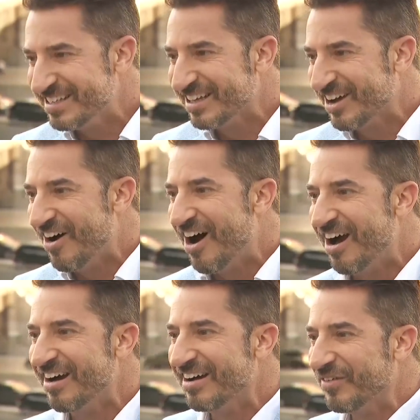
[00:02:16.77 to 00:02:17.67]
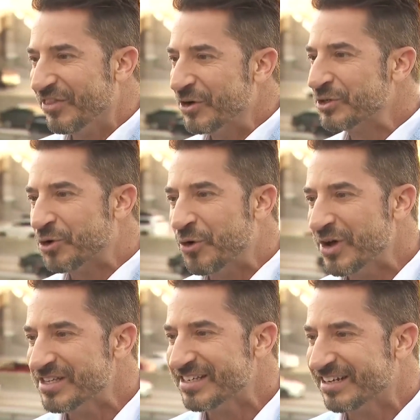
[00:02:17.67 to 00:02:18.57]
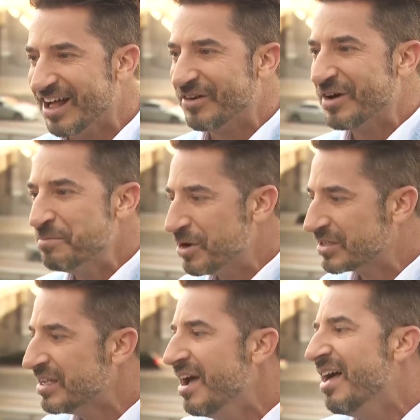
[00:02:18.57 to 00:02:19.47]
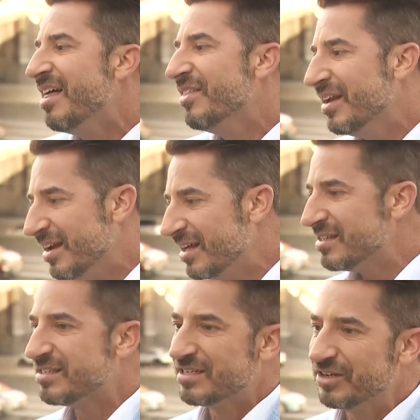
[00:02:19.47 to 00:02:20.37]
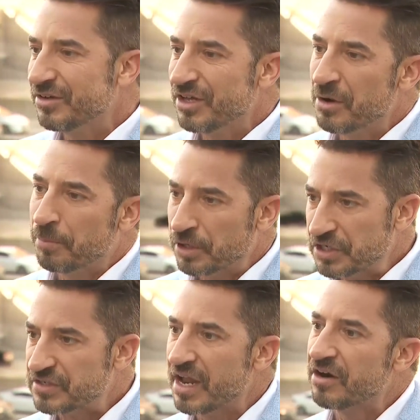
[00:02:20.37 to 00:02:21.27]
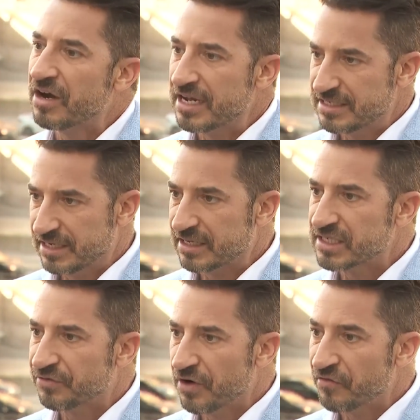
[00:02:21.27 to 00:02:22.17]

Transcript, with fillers: in the car and with their toys and coloring books than it is to, you know, purchase airline tickets for